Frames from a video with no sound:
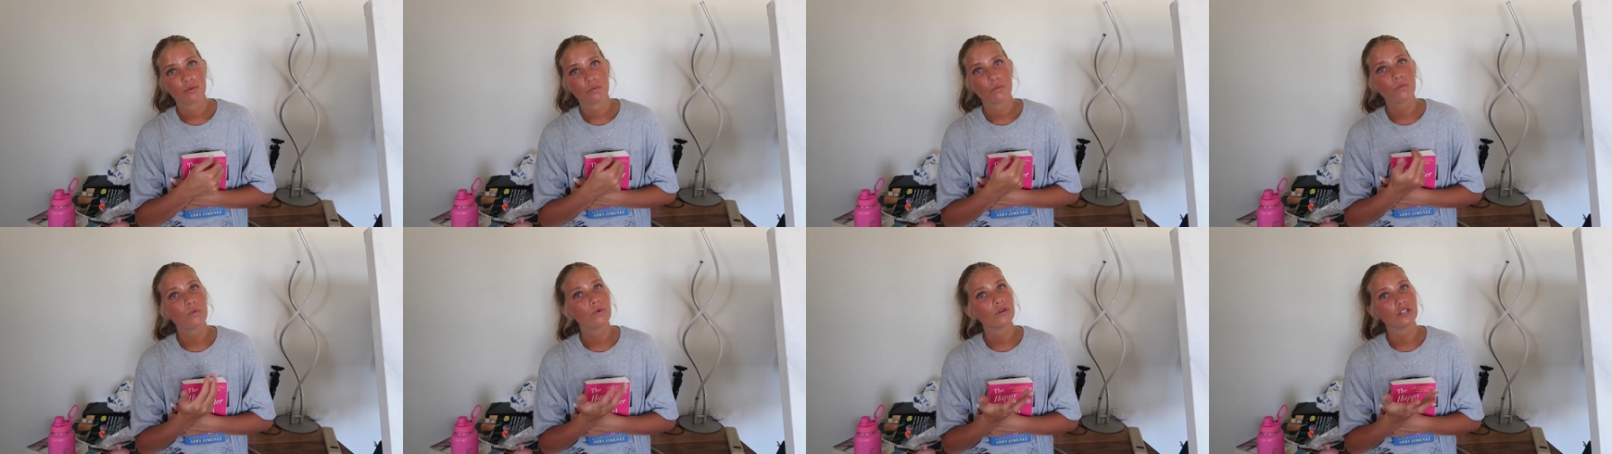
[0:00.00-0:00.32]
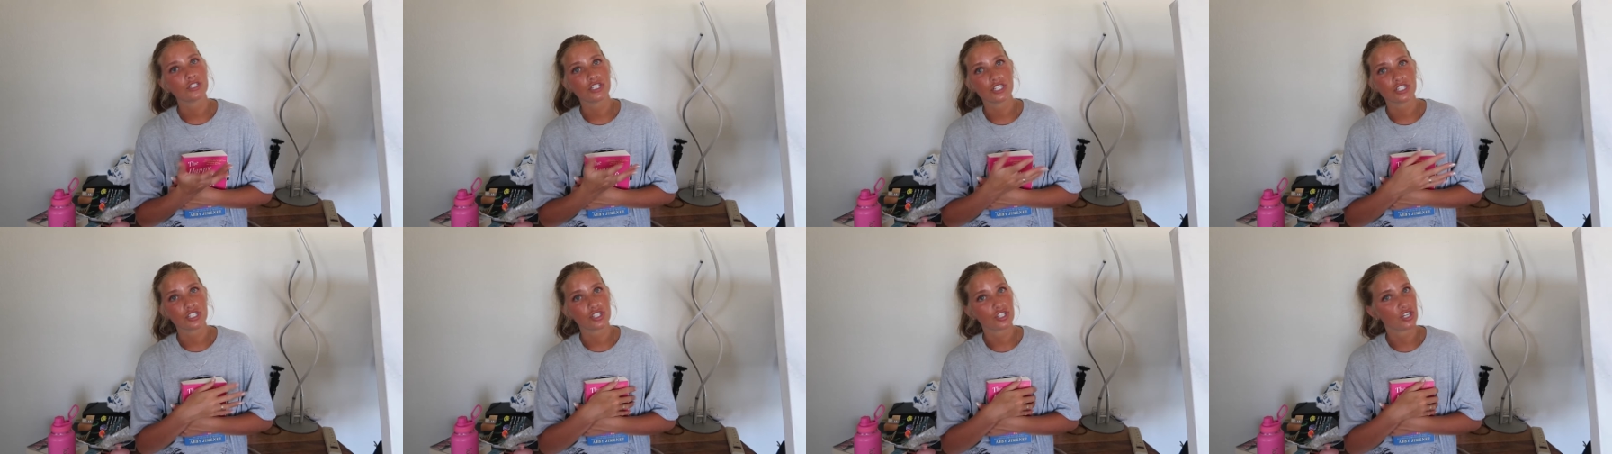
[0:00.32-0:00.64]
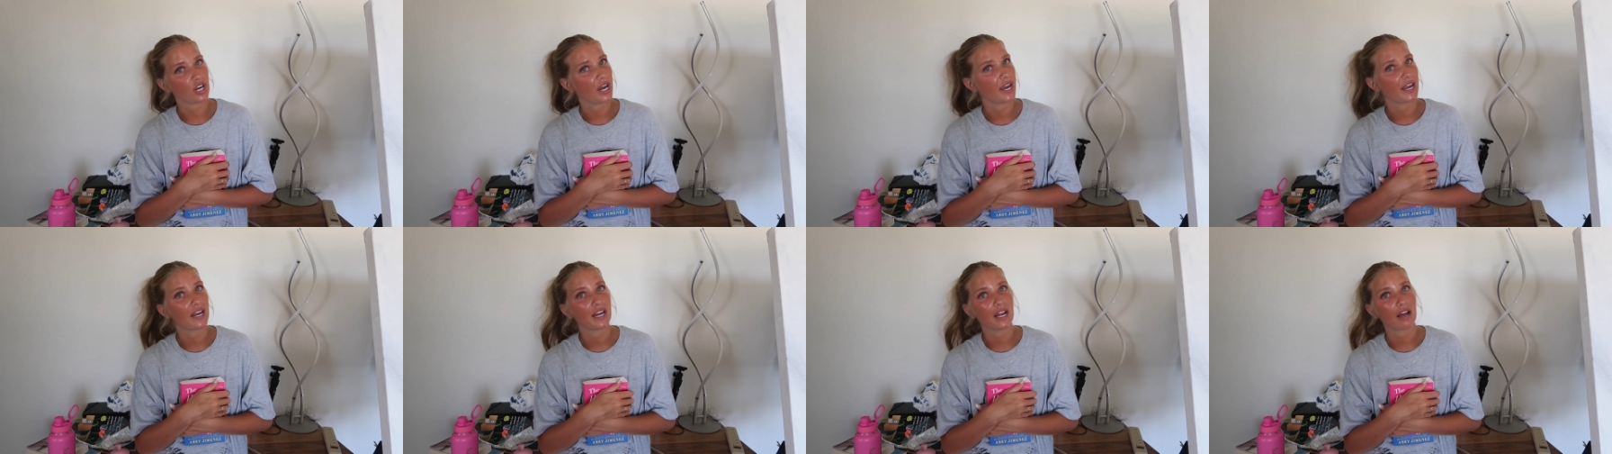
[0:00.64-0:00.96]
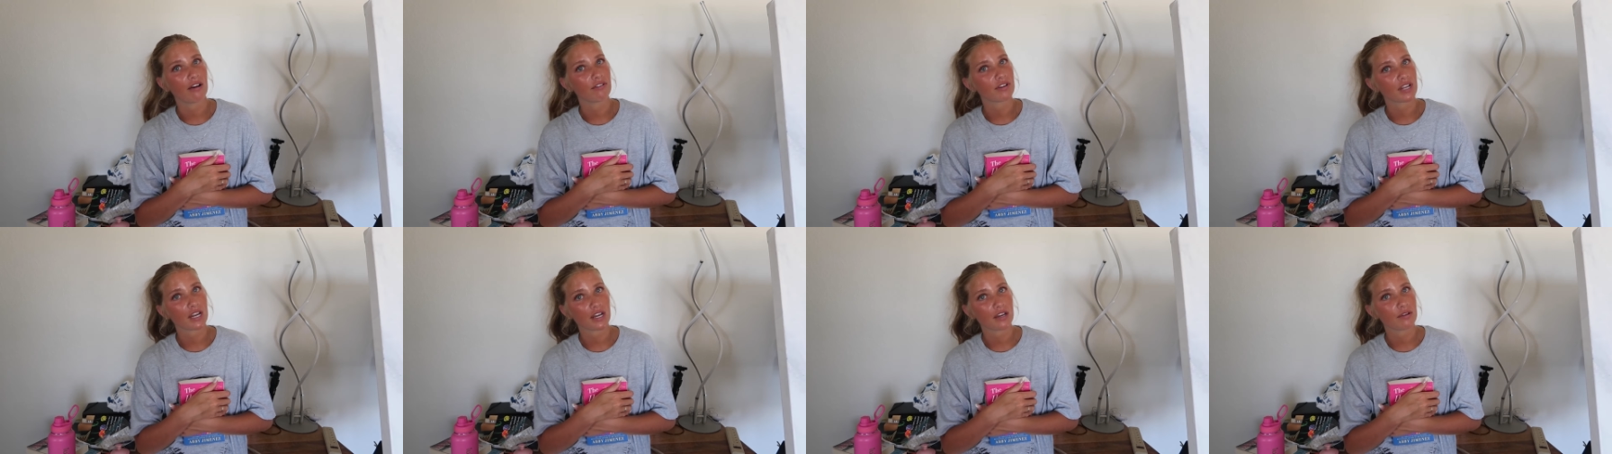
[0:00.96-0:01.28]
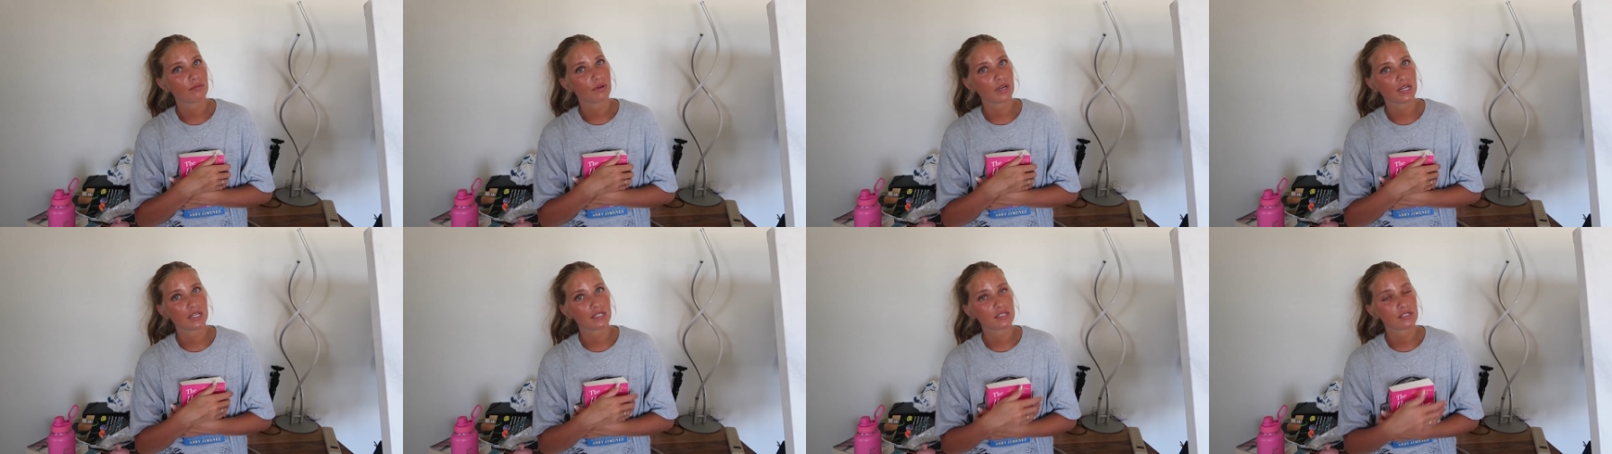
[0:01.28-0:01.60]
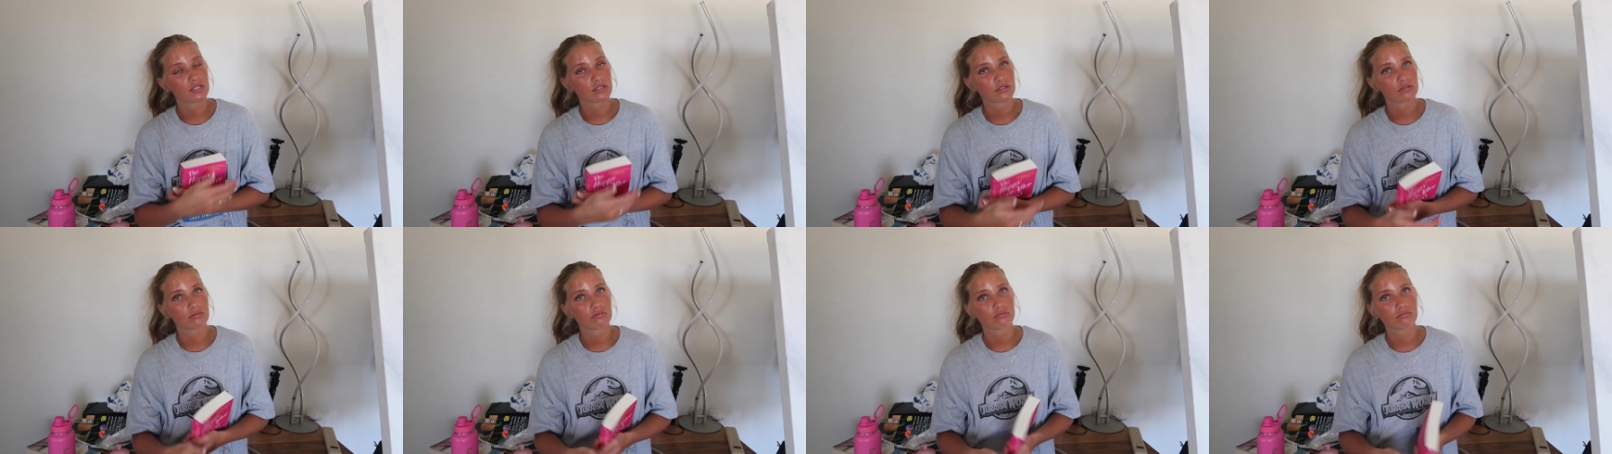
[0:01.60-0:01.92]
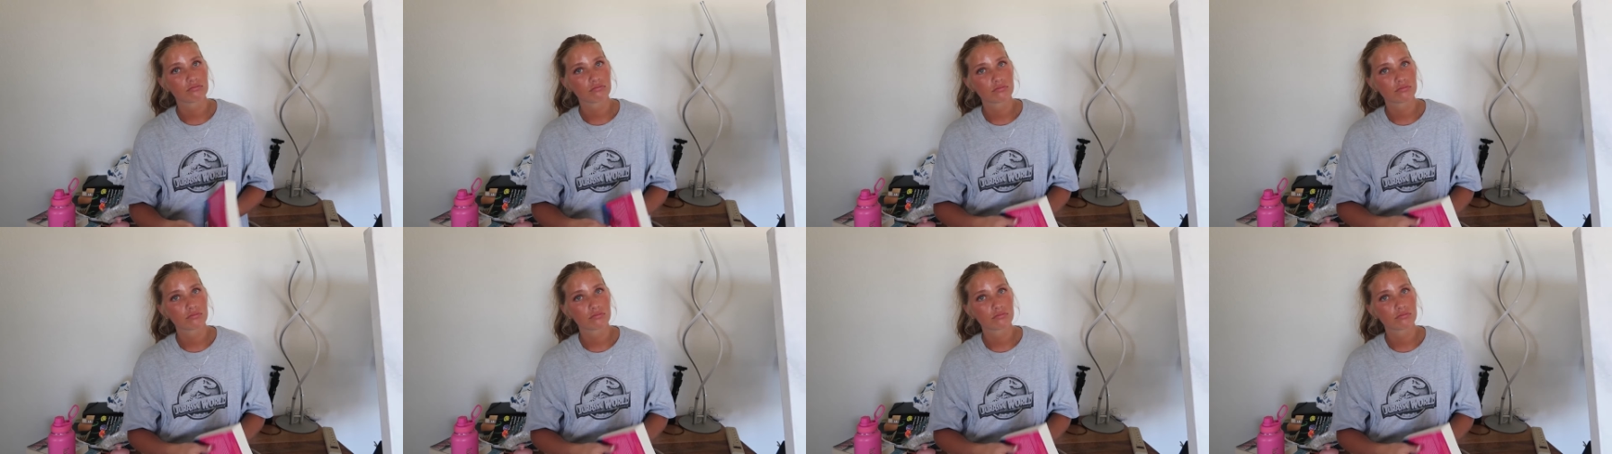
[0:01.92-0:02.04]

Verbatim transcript: we'll just try it out anyways.